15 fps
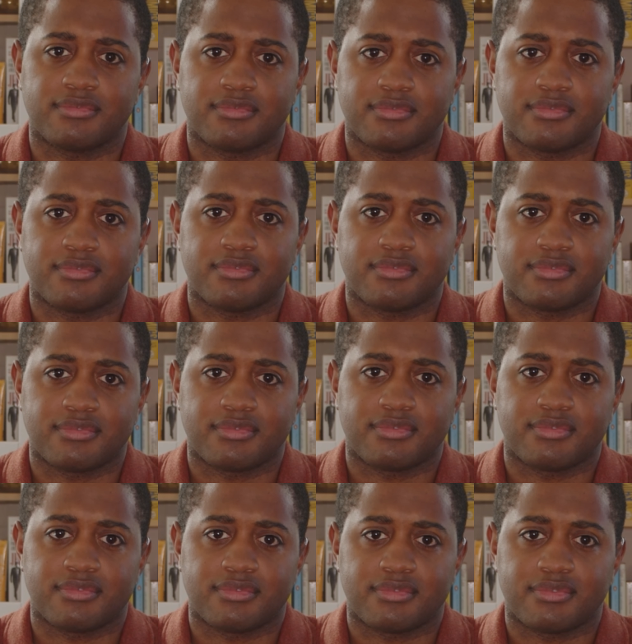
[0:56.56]

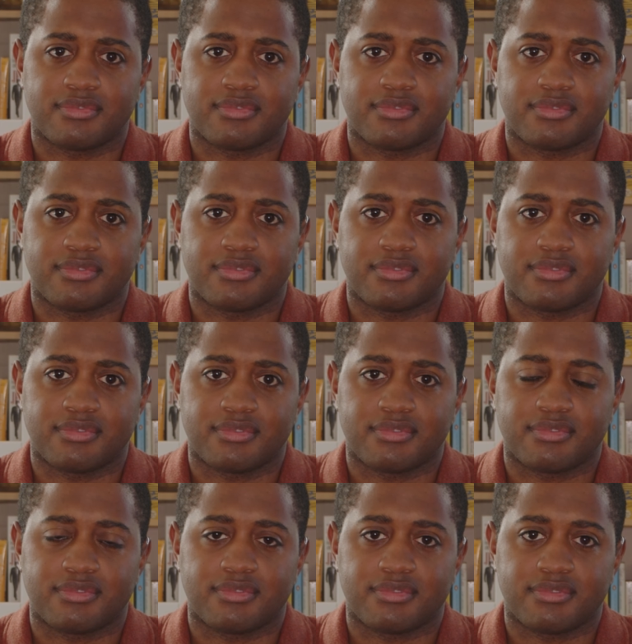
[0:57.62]

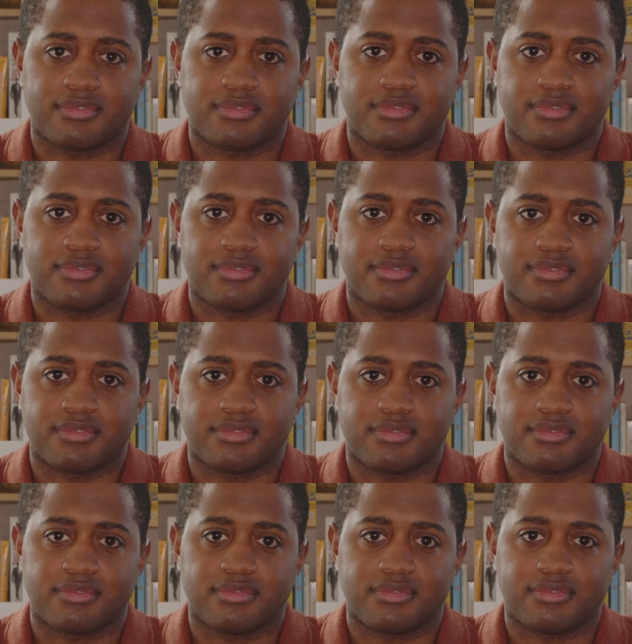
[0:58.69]

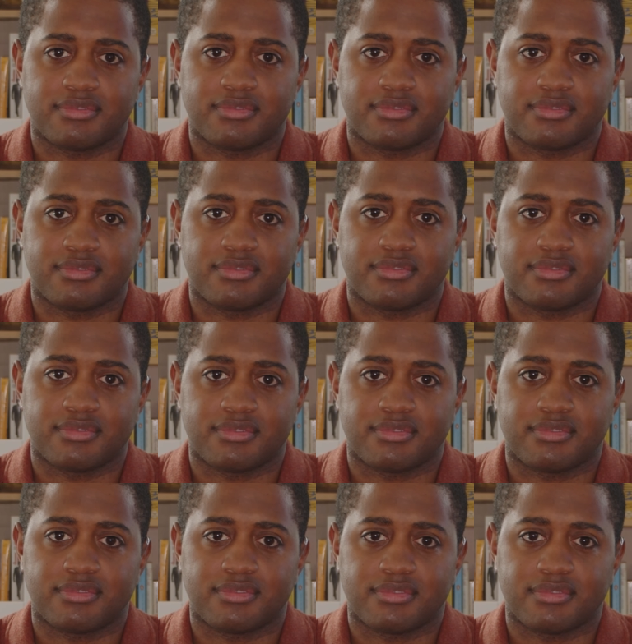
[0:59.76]

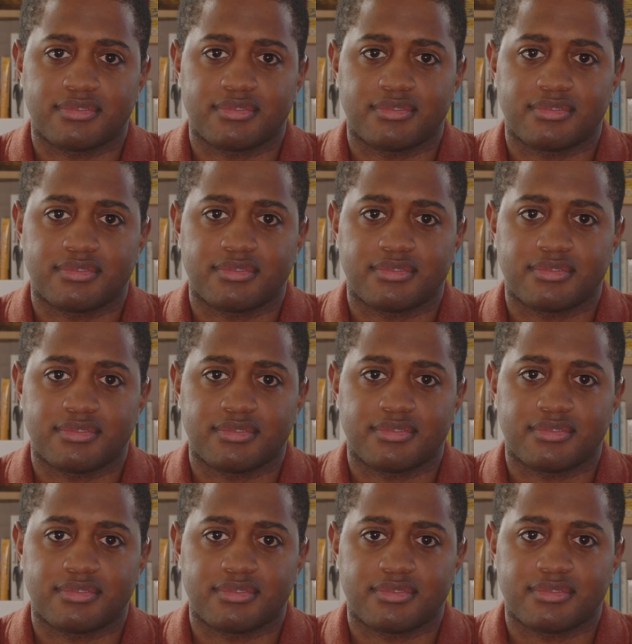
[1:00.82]

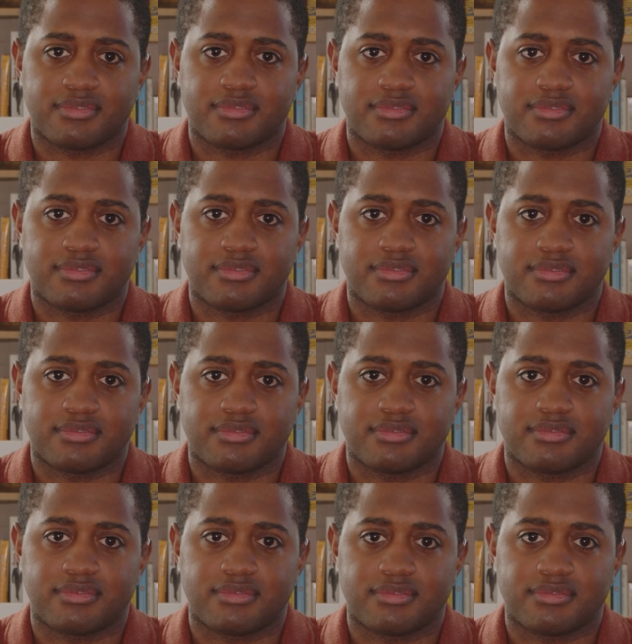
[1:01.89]

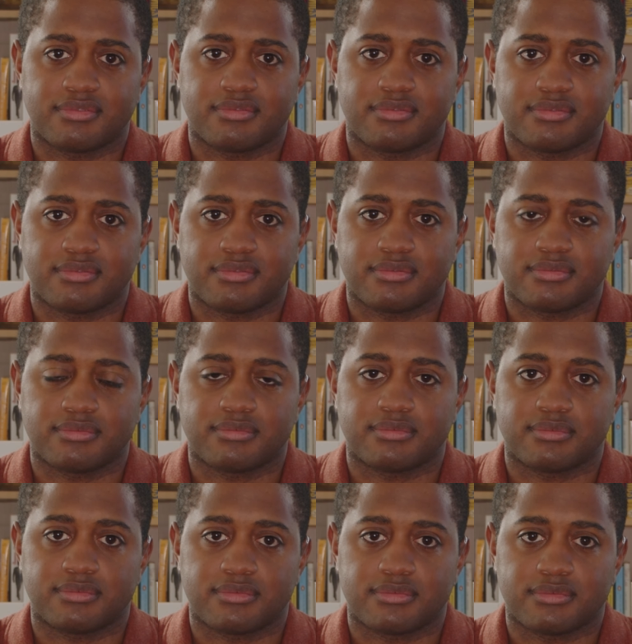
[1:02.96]
The person shown says nothing.